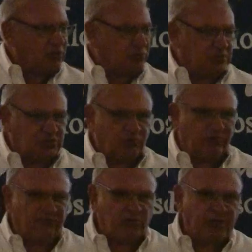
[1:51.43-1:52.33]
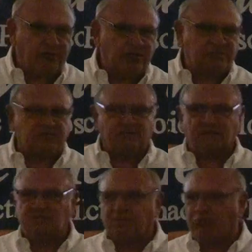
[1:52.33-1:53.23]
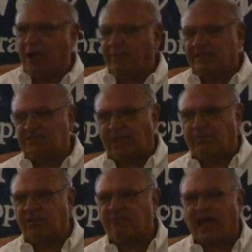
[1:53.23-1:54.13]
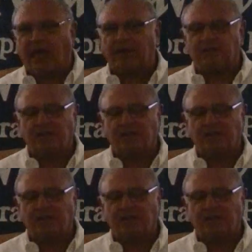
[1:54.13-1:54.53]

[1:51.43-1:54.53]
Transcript: Christopher Reeves is a prime example of that.